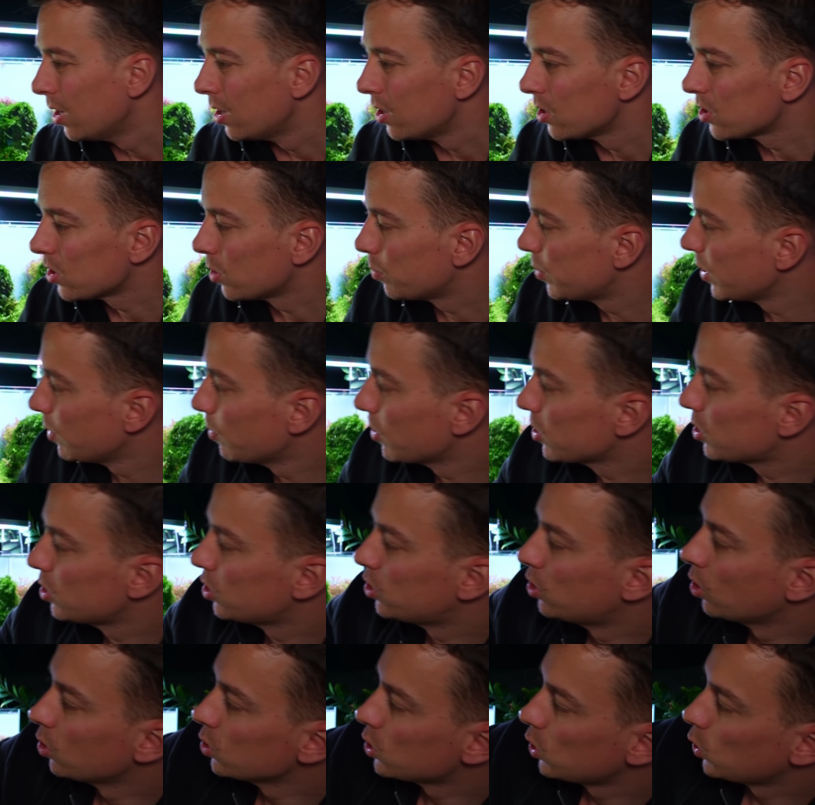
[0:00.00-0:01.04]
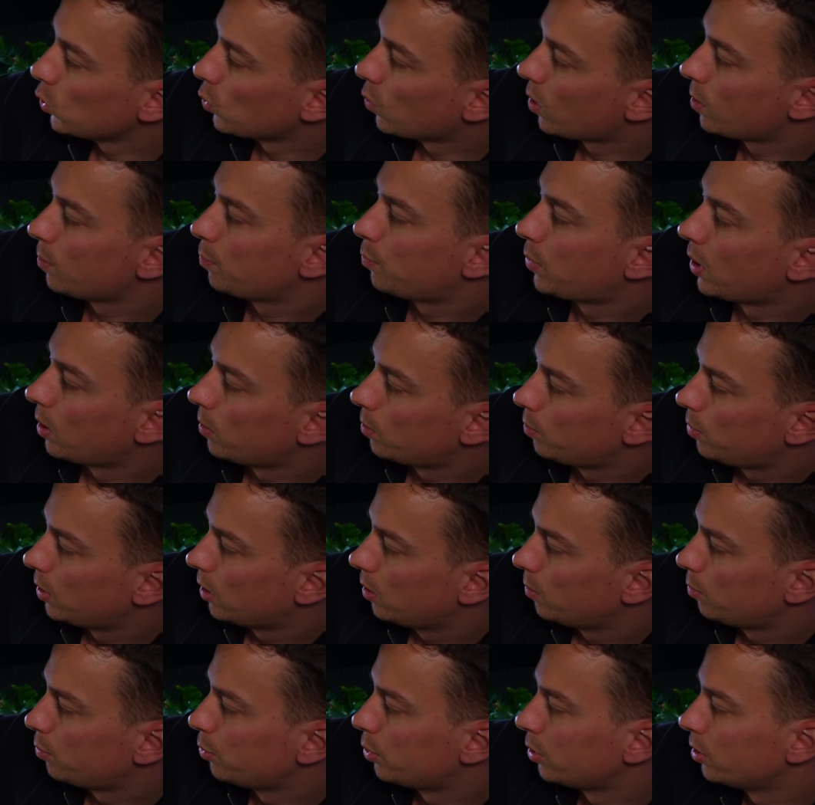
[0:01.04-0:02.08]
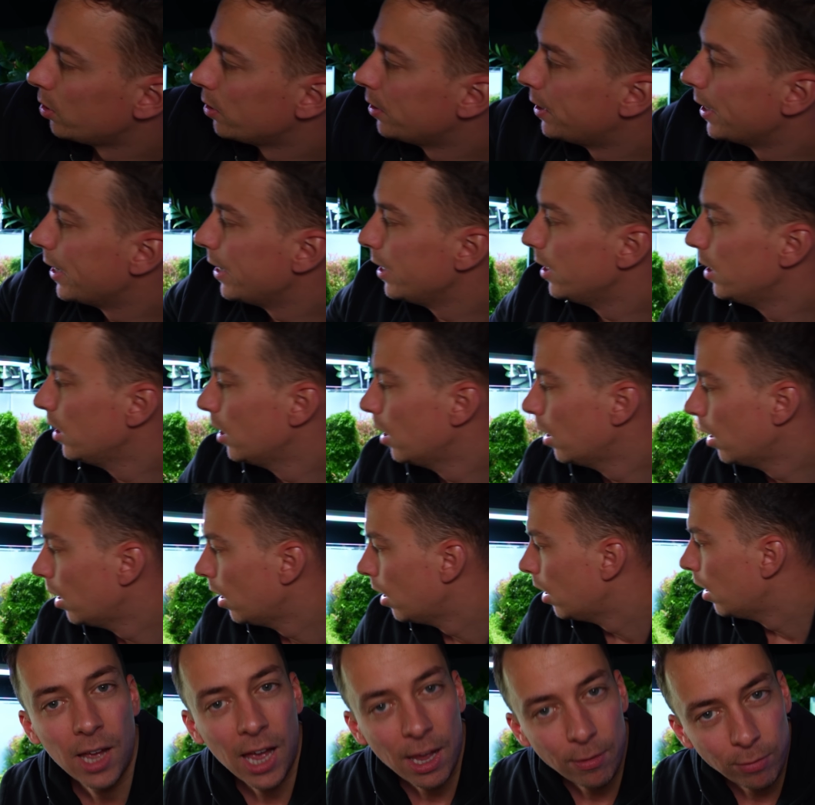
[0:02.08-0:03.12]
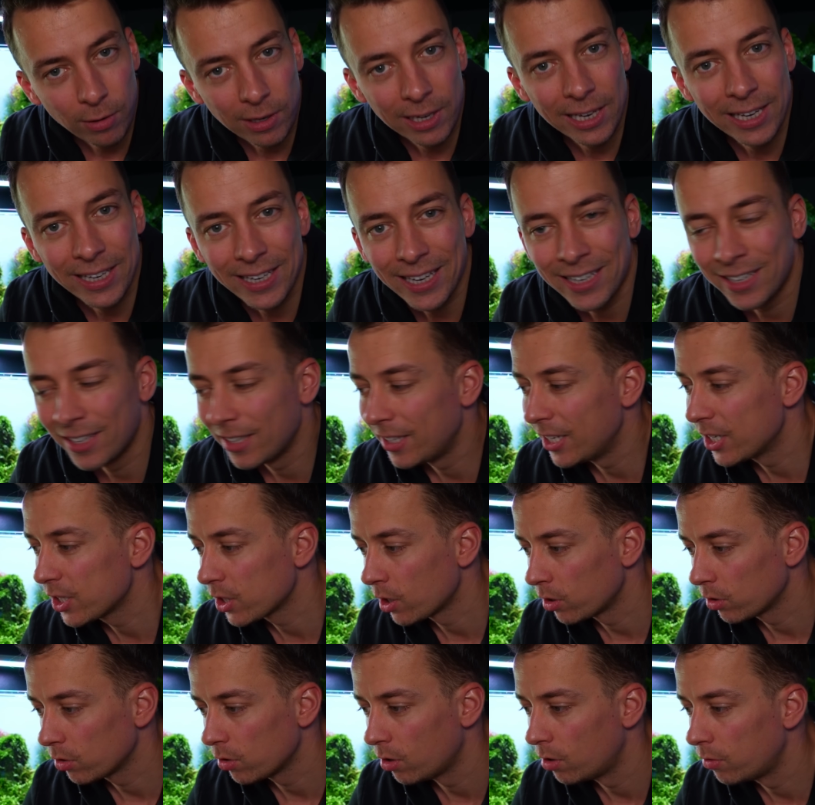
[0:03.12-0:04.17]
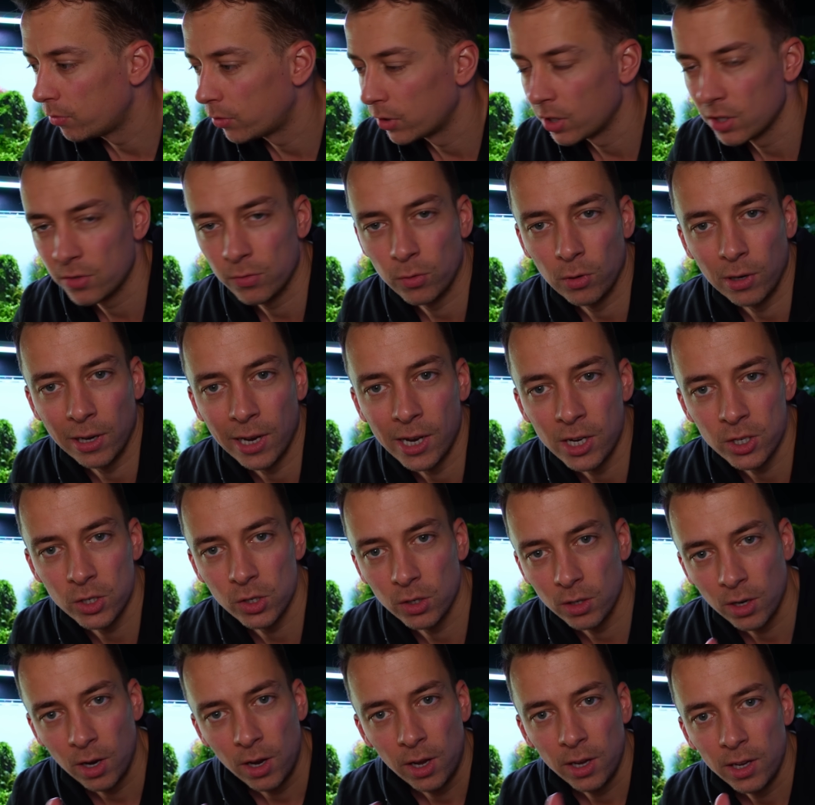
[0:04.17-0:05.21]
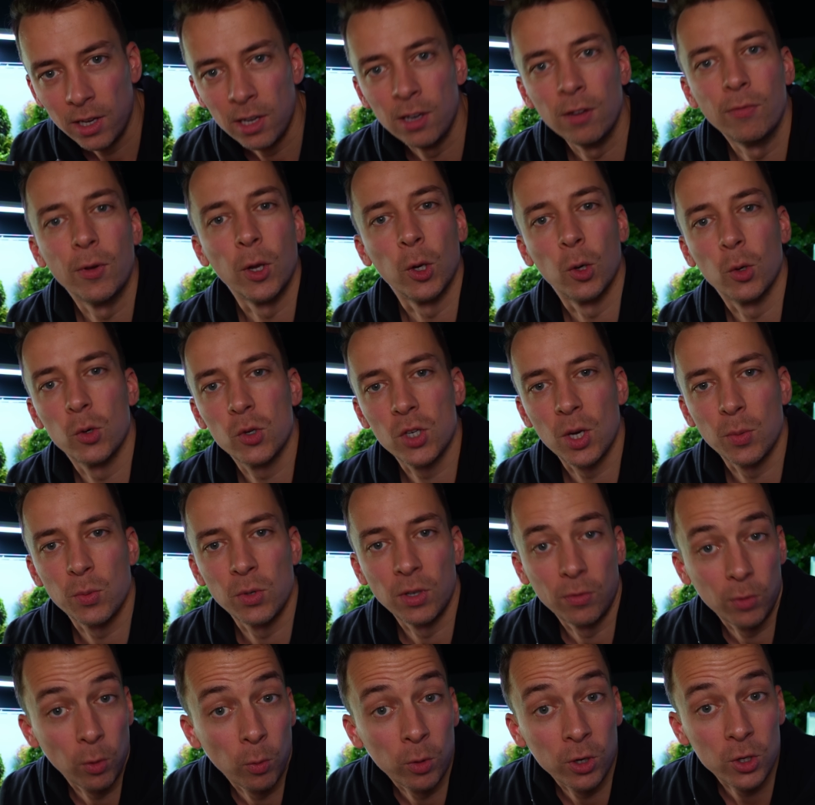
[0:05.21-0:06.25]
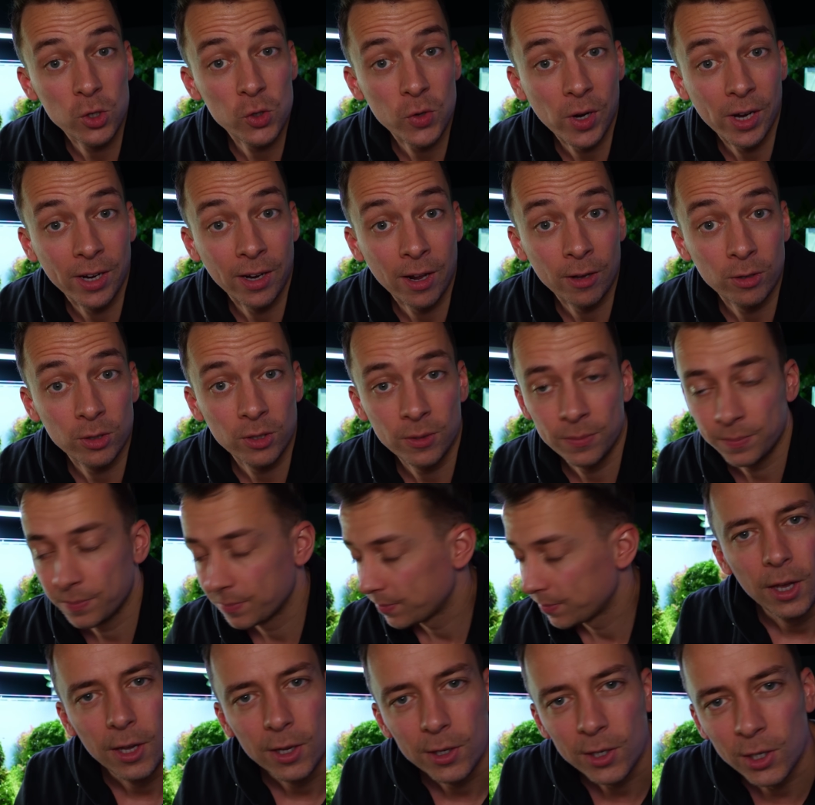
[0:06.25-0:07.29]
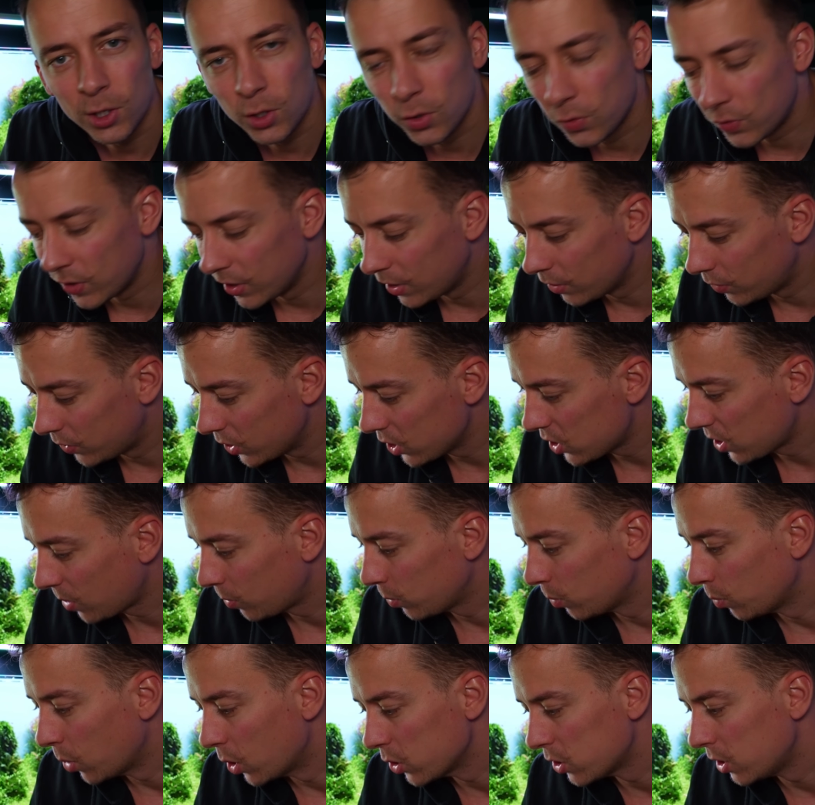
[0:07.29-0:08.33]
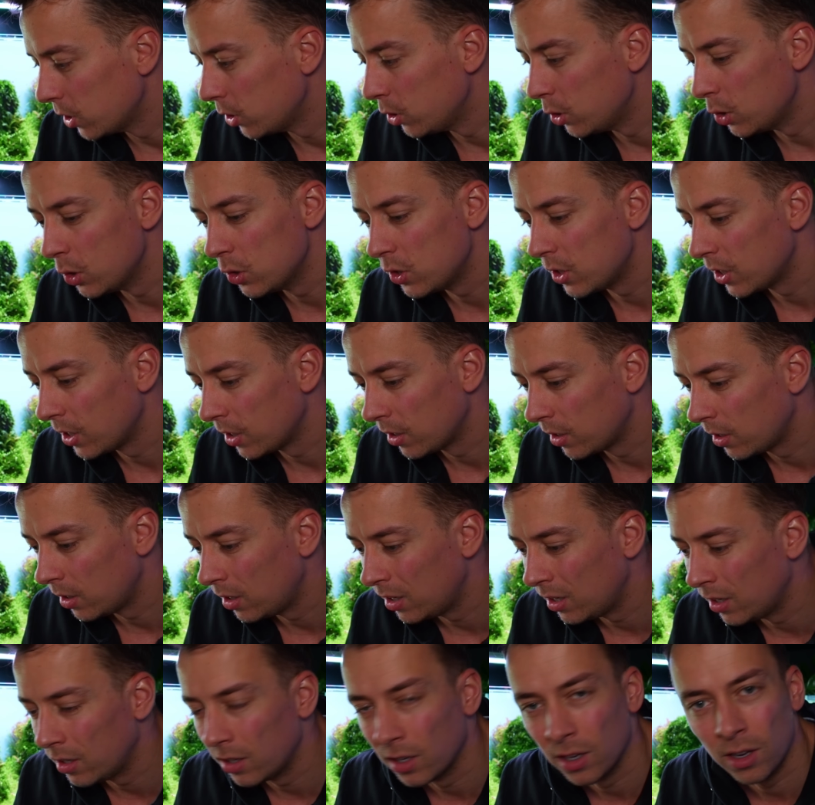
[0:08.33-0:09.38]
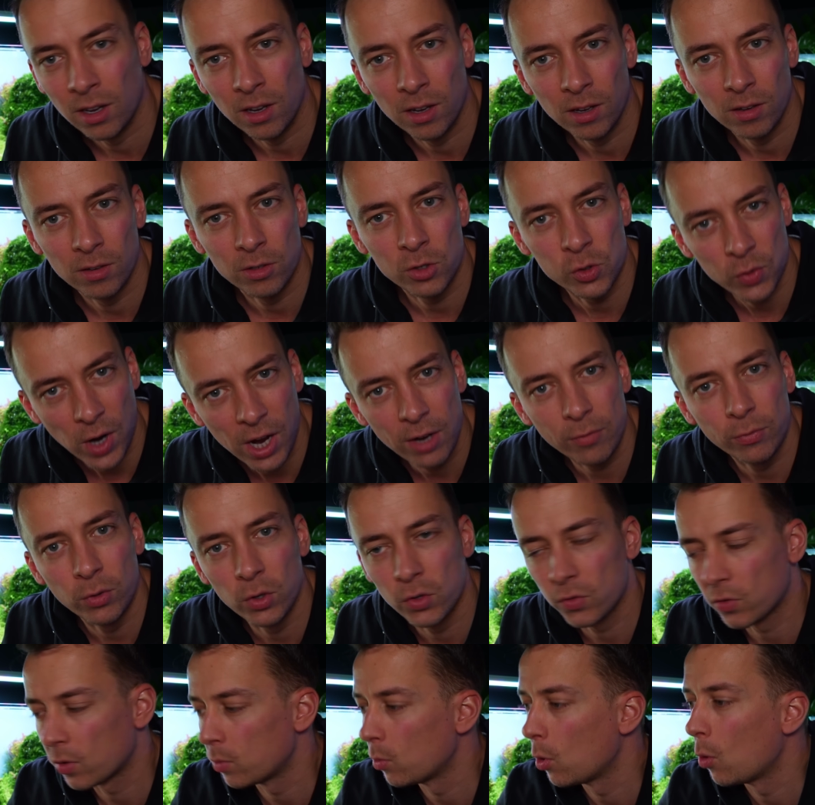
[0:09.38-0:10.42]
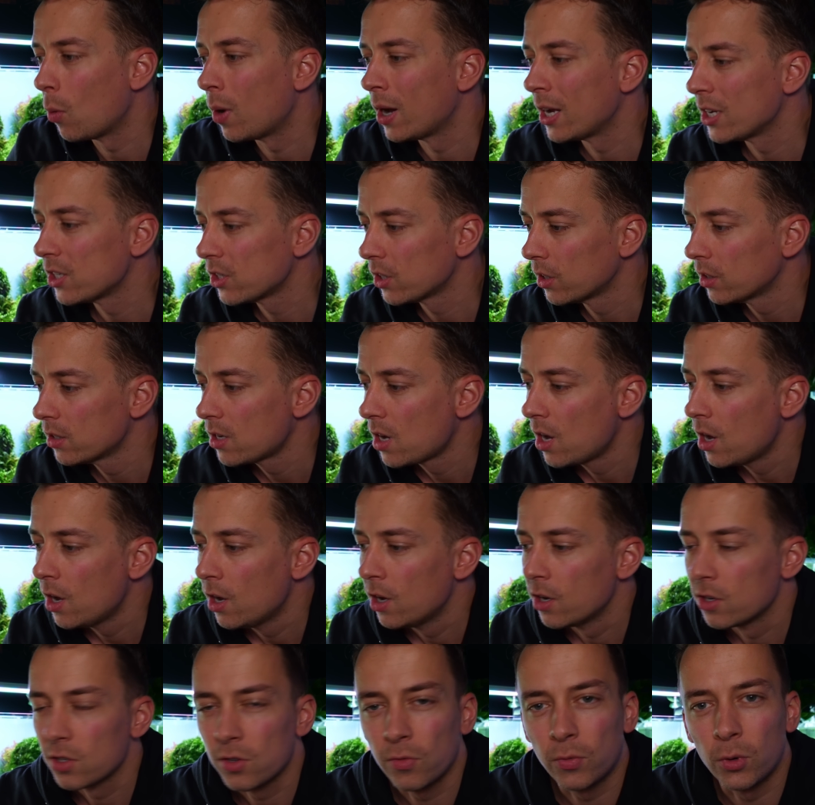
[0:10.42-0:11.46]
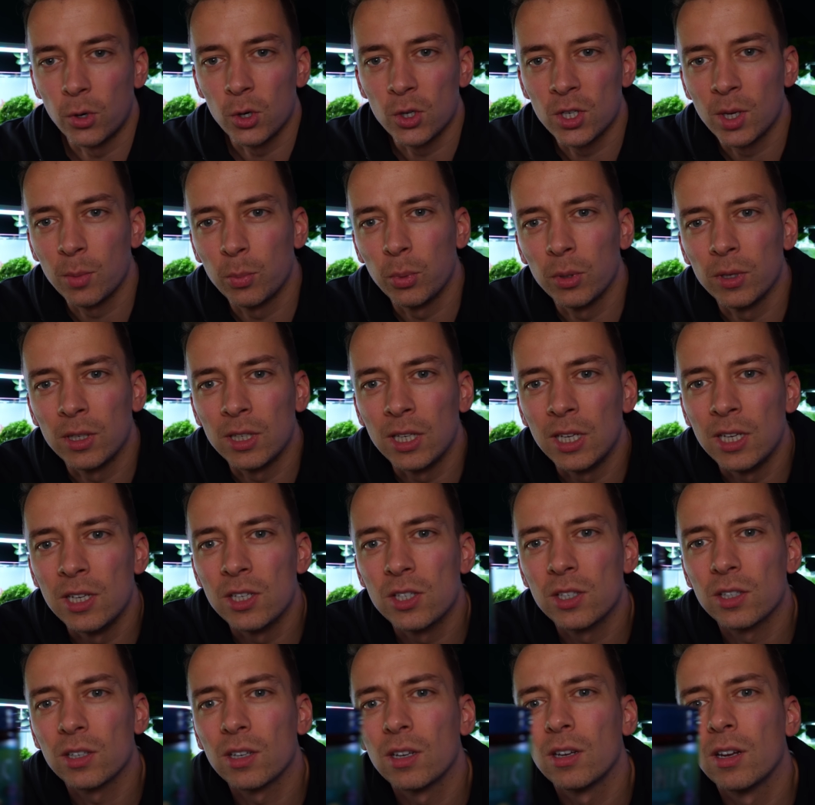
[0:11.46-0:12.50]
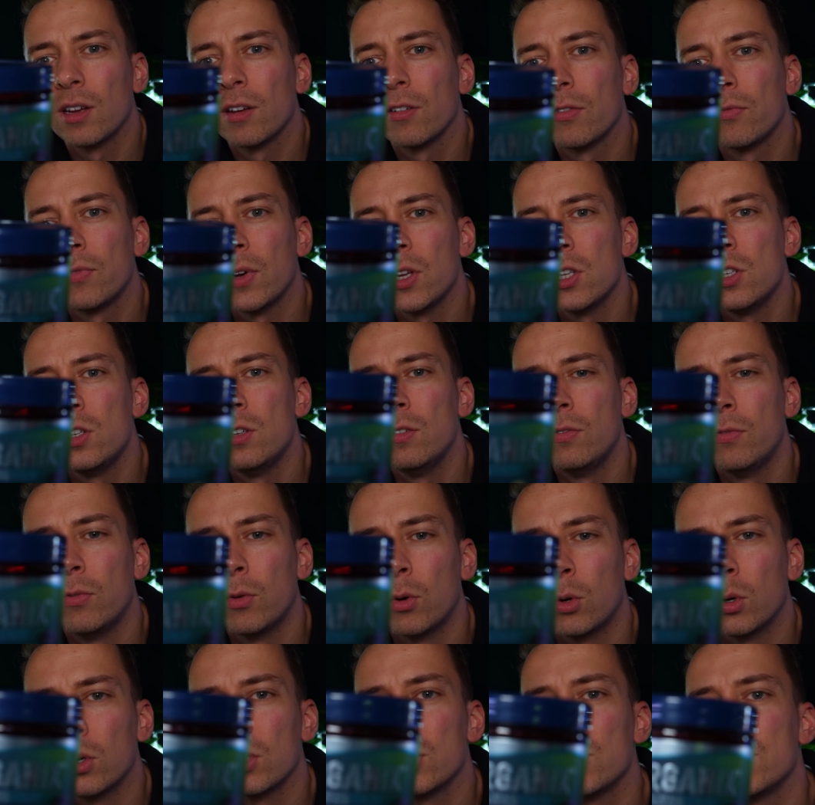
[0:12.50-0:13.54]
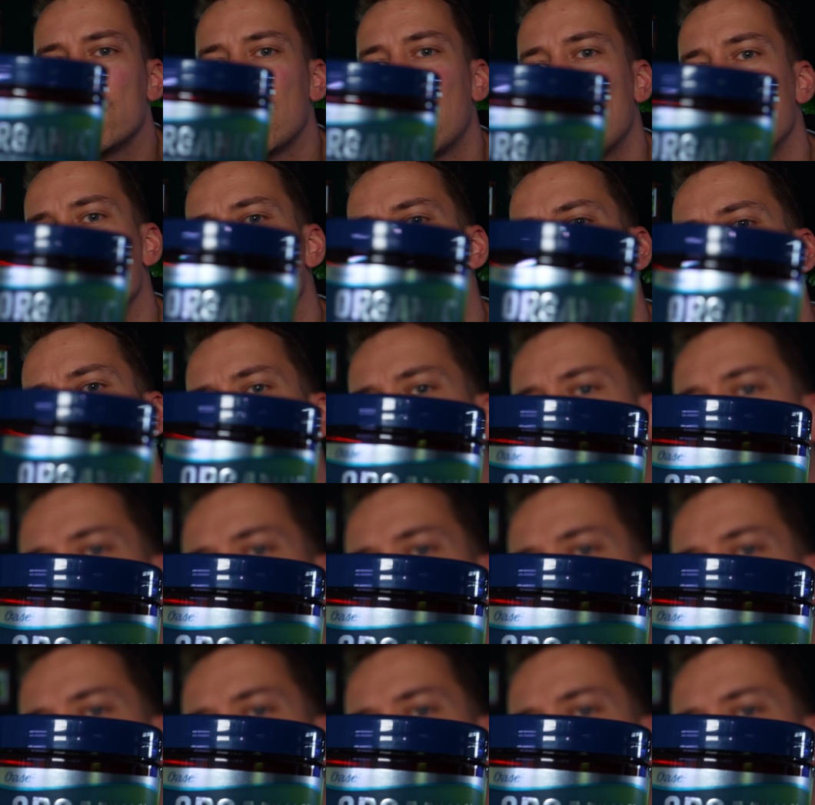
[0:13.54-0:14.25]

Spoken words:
So I'm pretty much just dosing 1 pump per day. I have a link and a discount code for this fertilizer in the video description if you want to try it out. Then to feed the fish, I'm mostly using the dry foods from OASE. So for example, these Vegivore tabs.